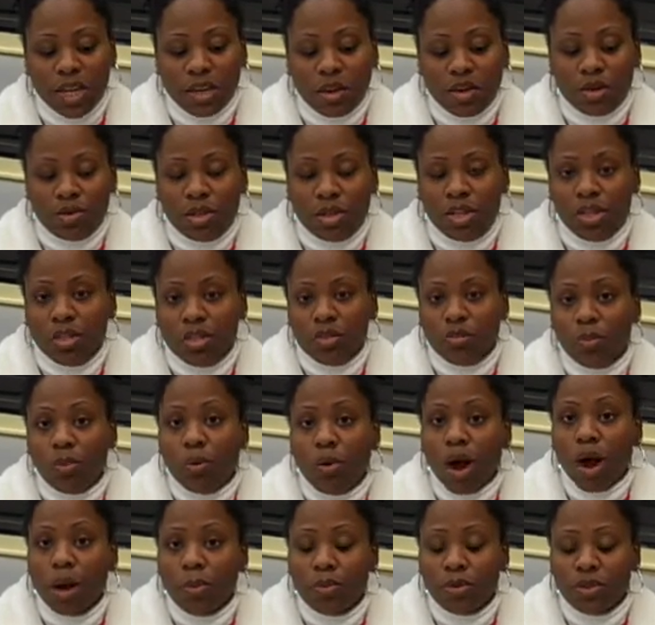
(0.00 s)
they know these
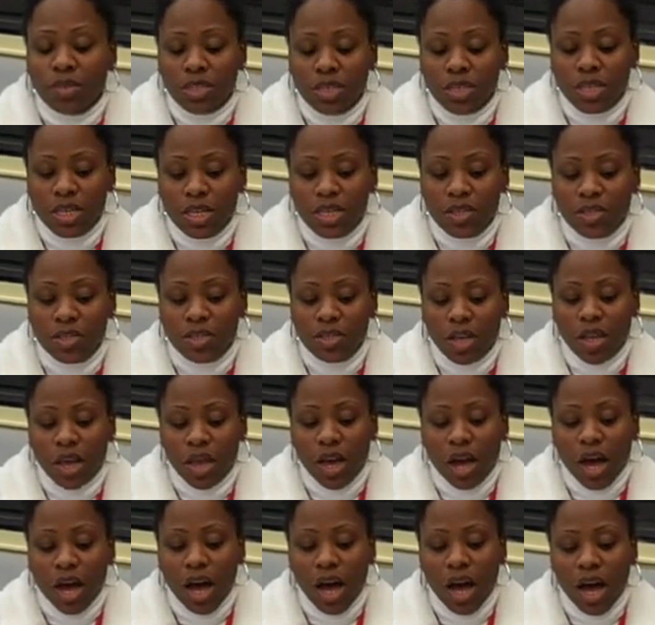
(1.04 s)
properties
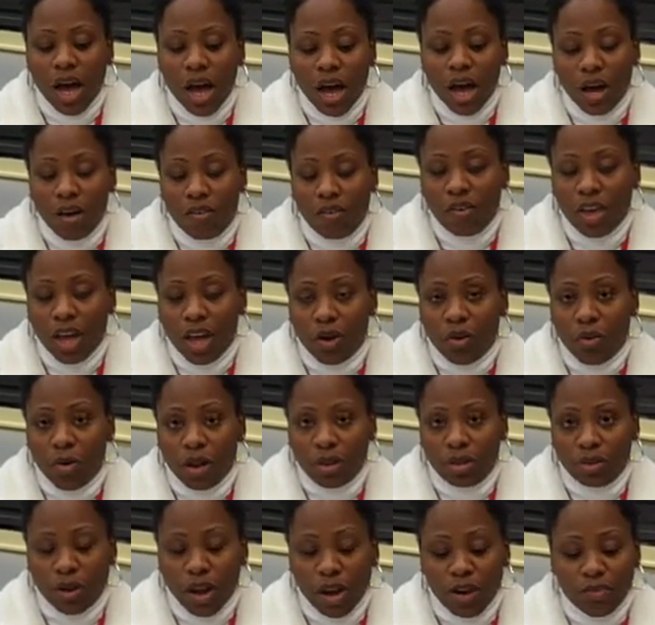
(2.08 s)
of a
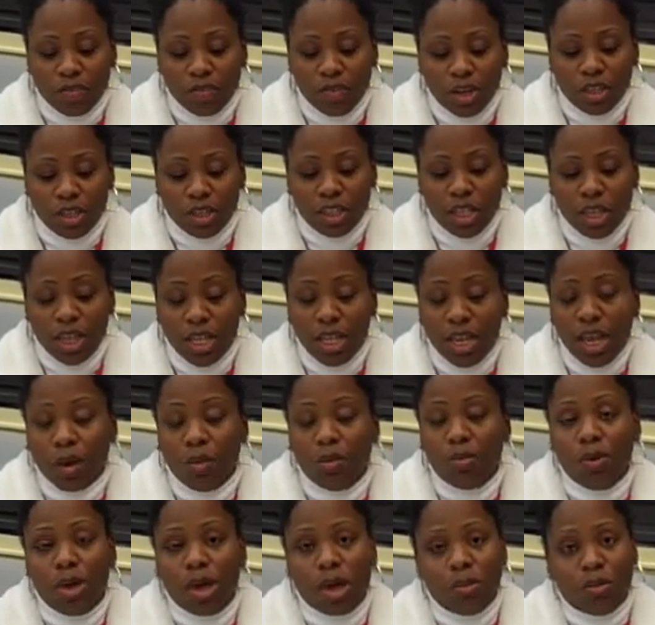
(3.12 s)
quadratic function, then they
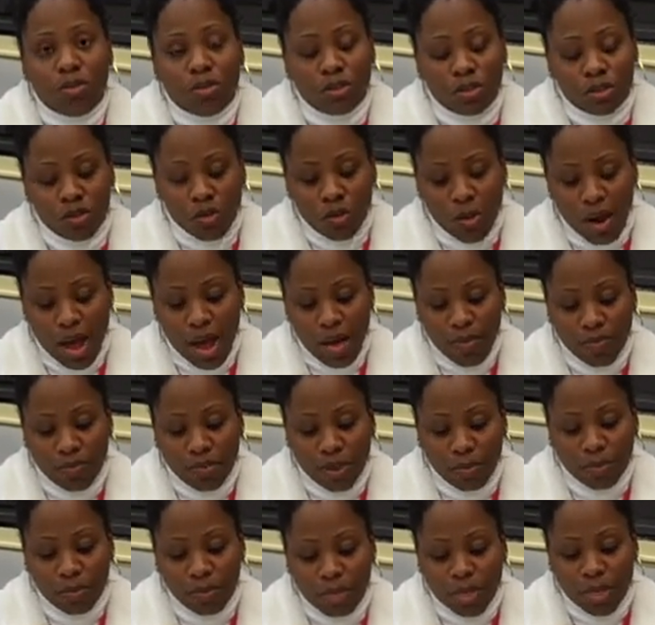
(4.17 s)
will be able to
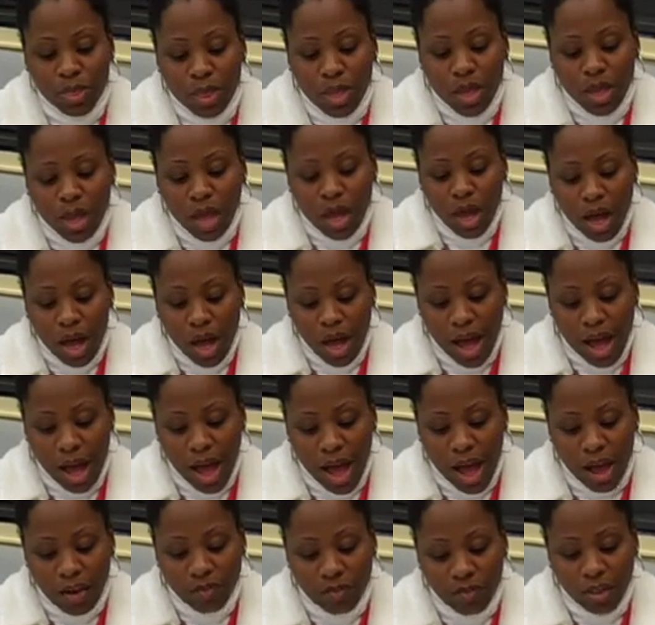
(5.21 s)
graph it.
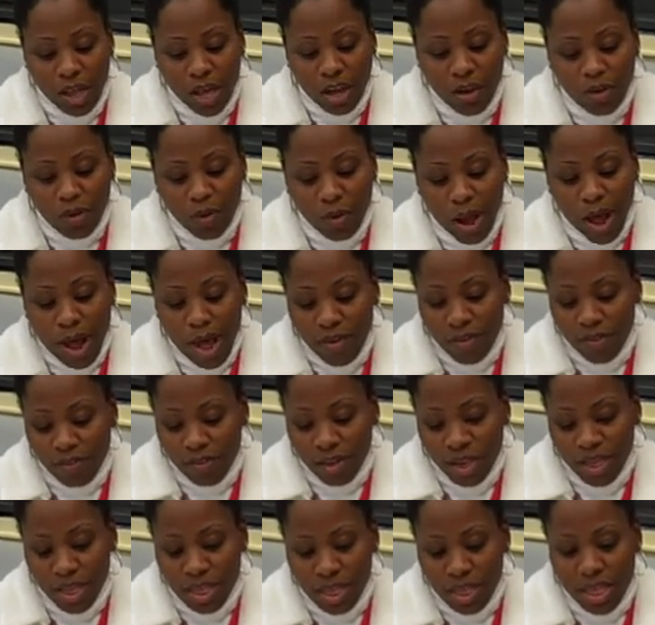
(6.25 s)
After they
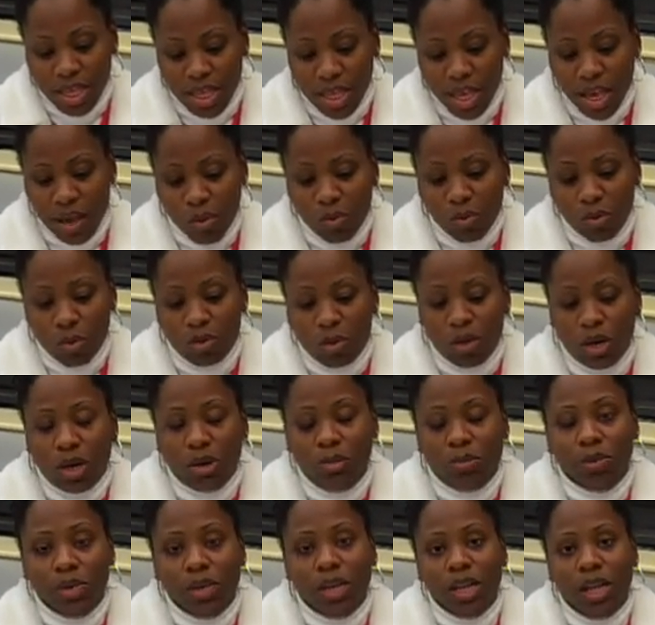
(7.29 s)
graph it, then we will
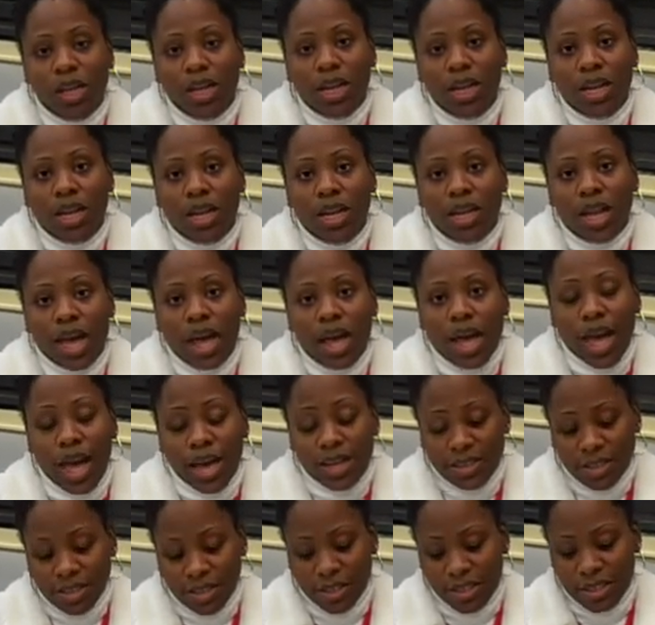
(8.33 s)
complete an
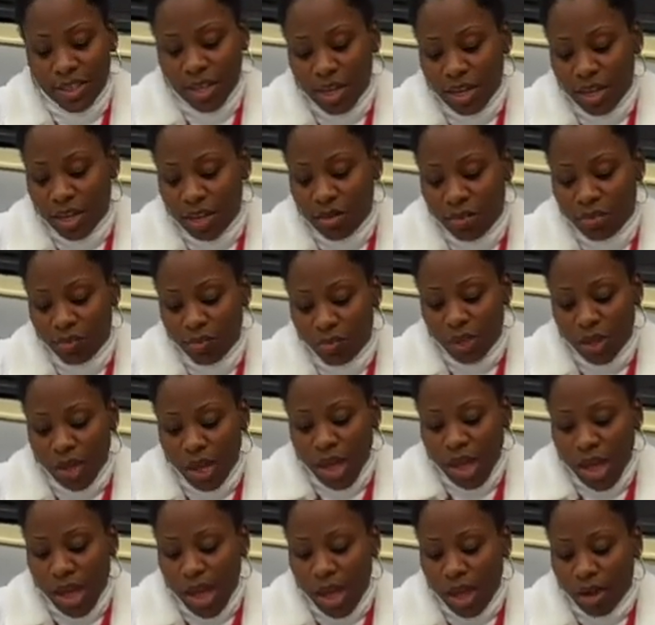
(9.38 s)
exit ticket,
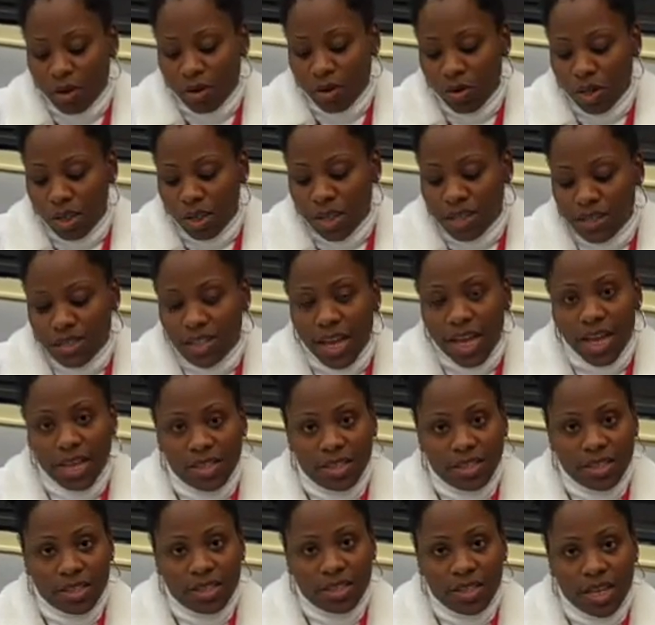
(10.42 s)
and on this
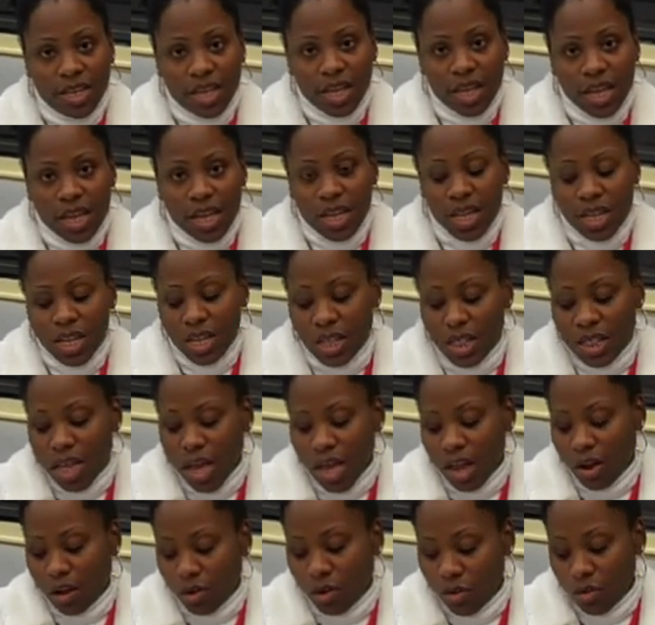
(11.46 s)
exit ticket,
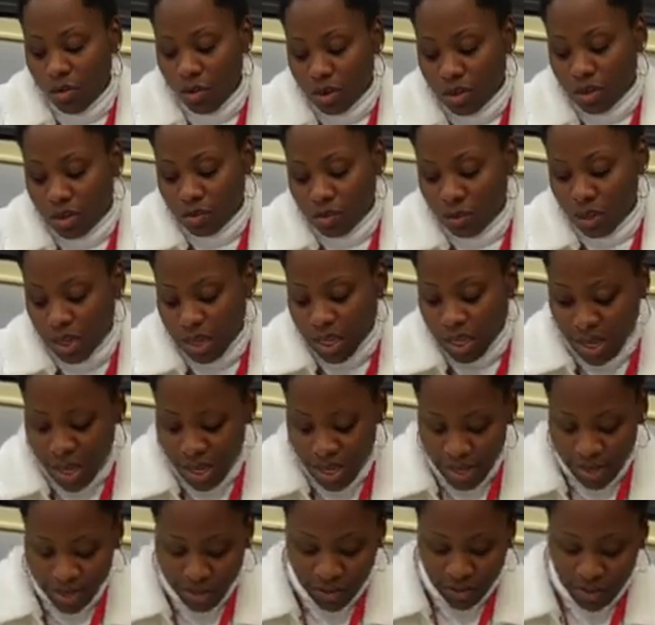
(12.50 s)
they are going to
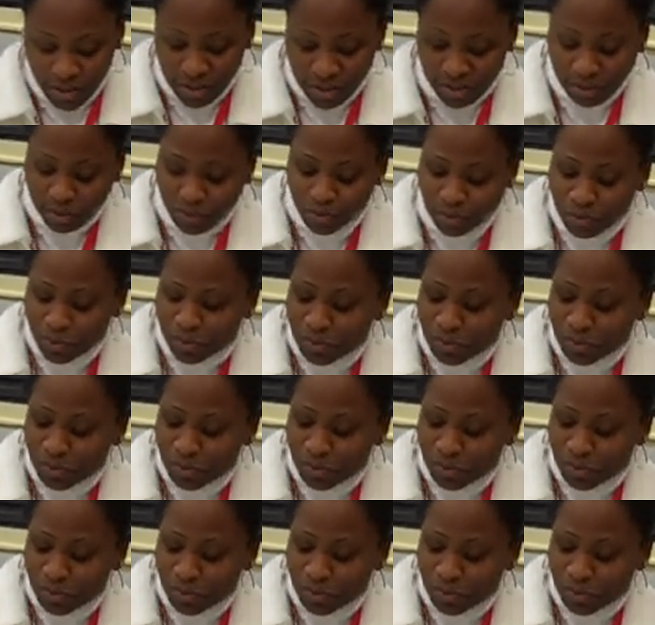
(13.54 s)
list